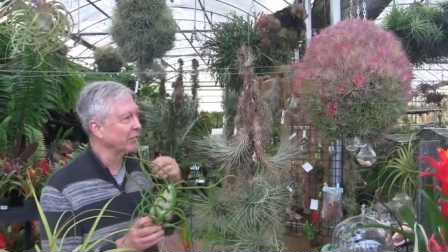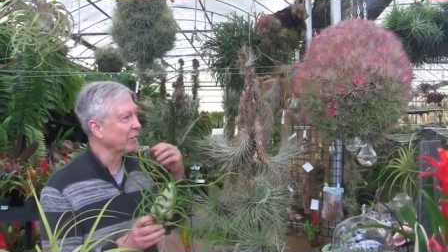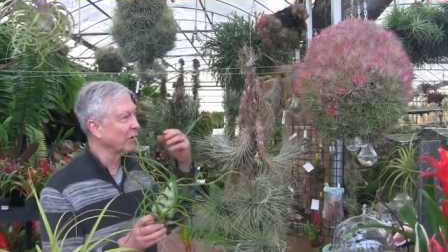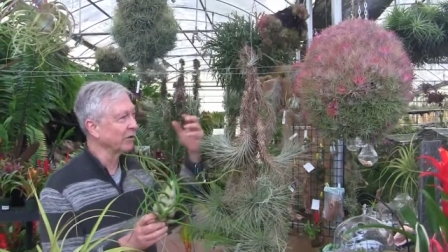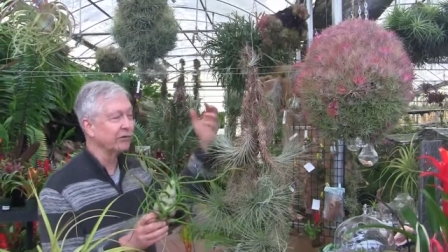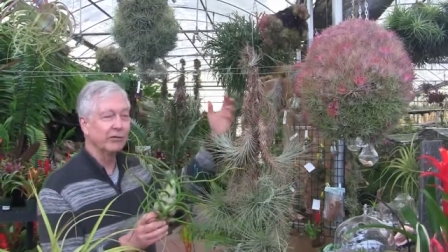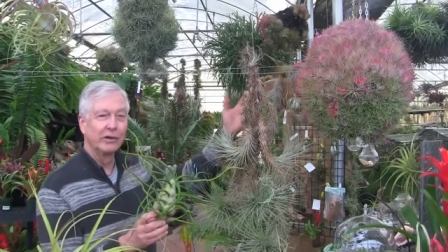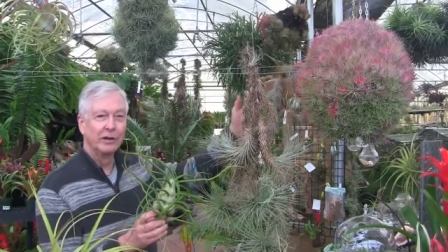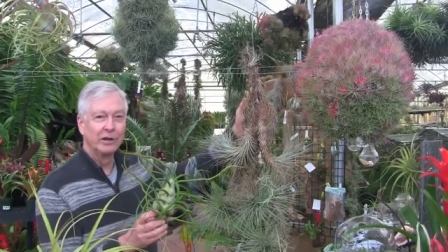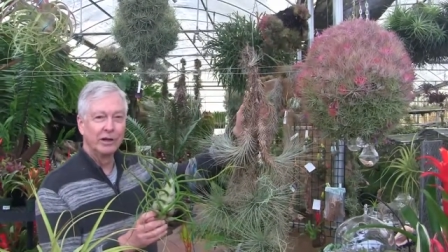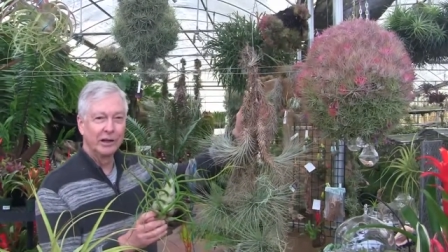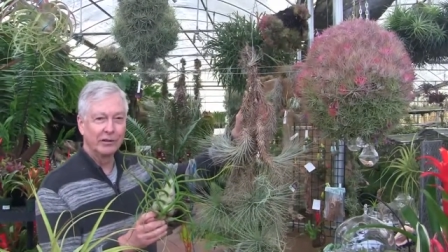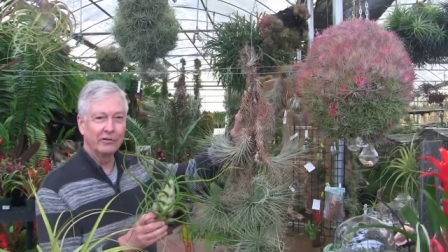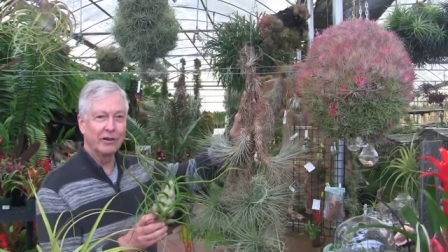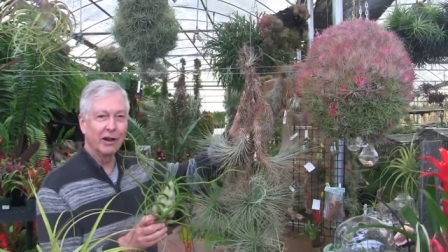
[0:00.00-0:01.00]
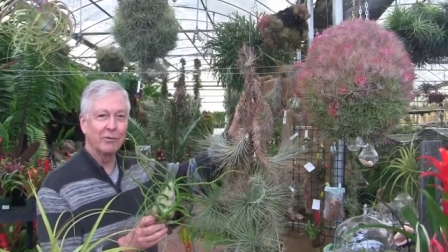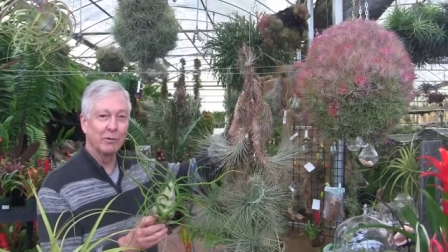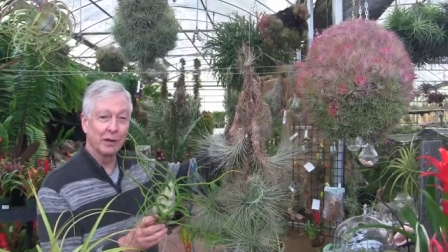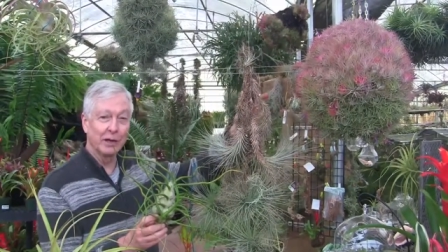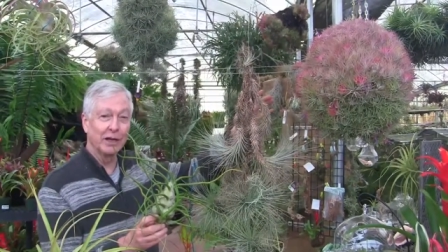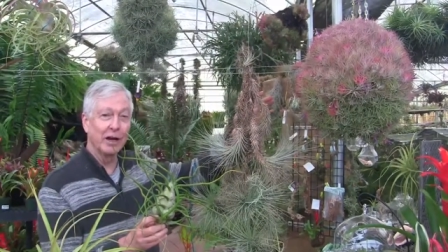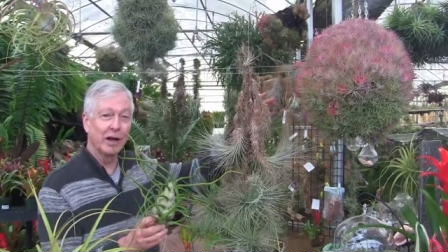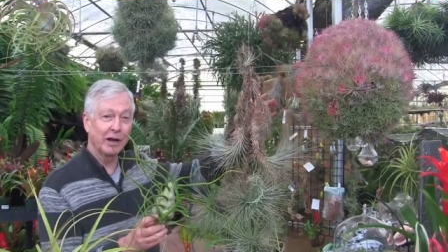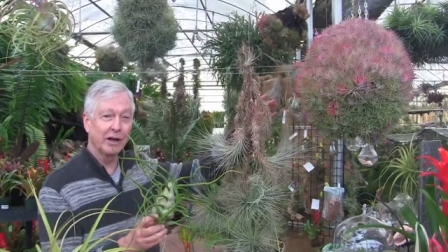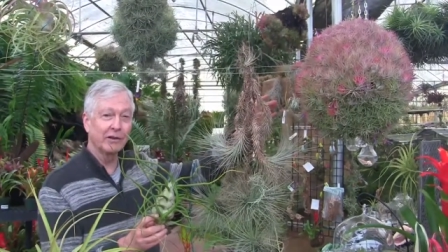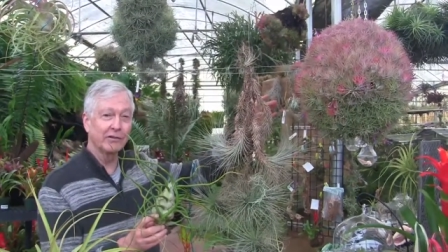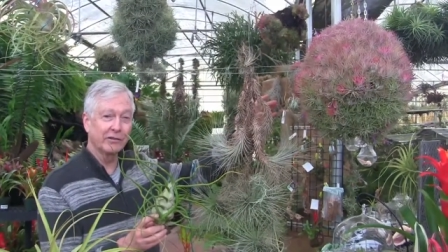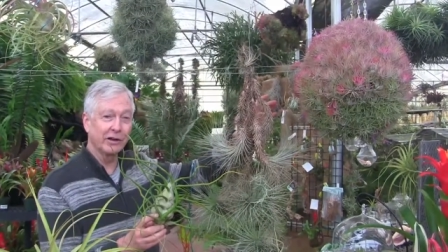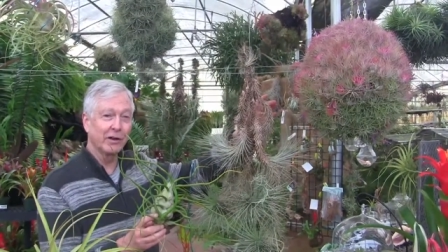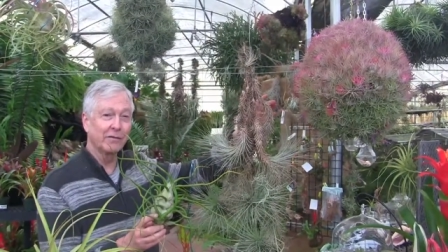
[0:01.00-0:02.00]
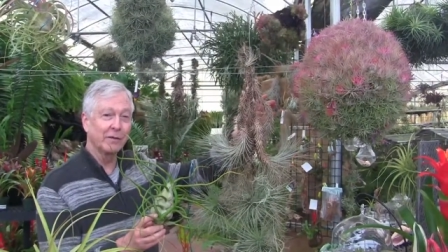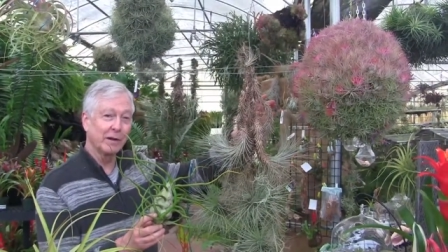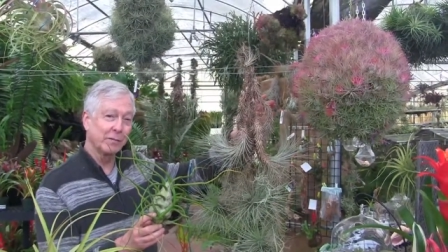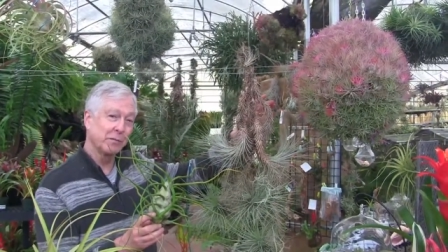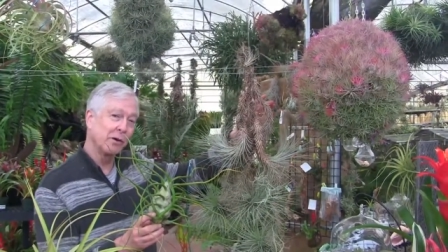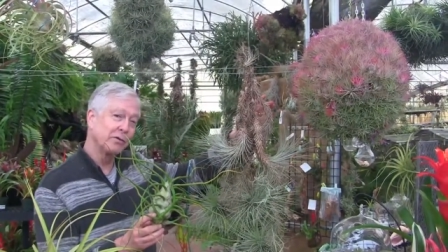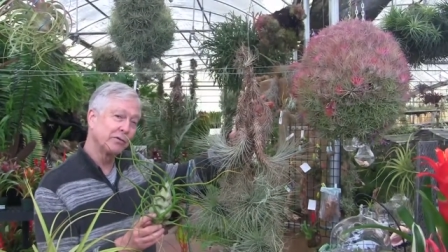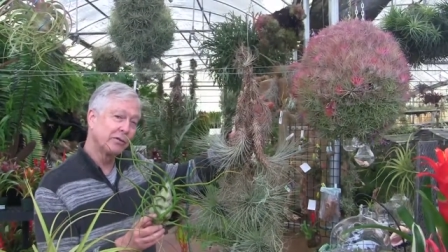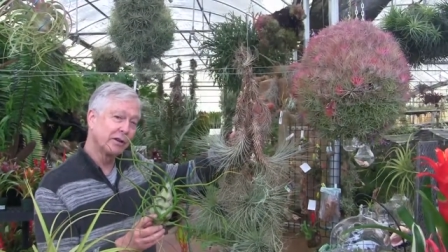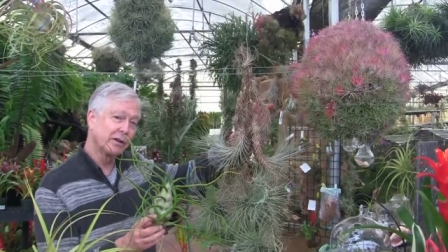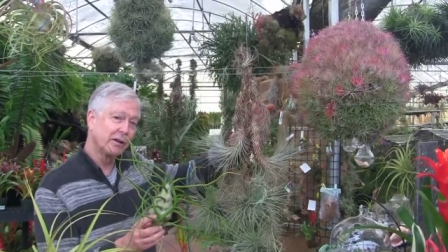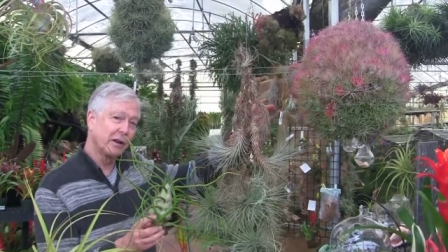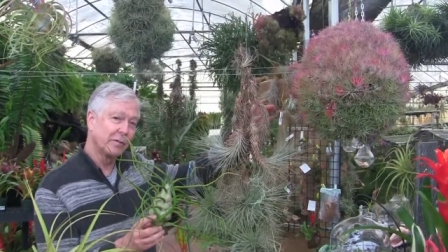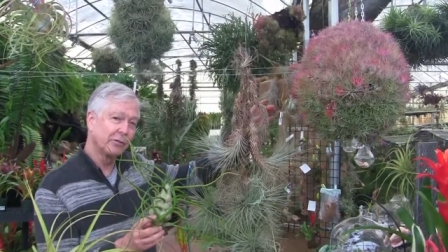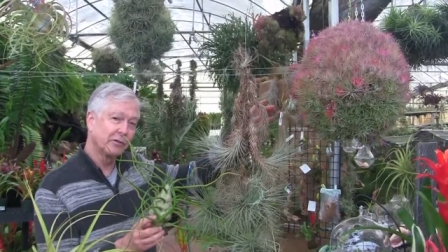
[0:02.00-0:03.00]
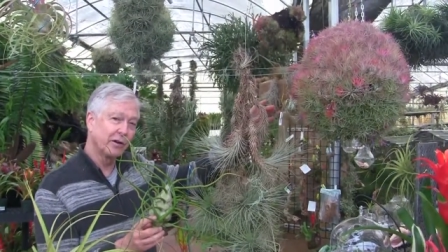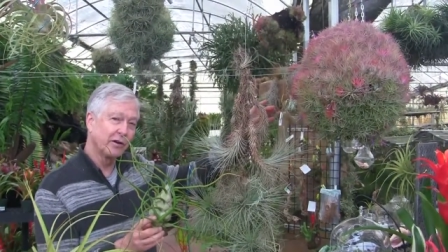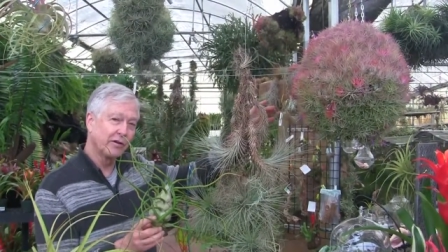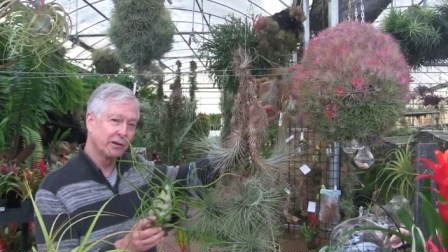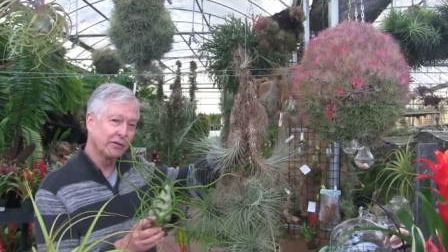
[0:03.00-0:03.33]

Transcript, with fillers: Of course, it's not really on itself like most of the clumps are.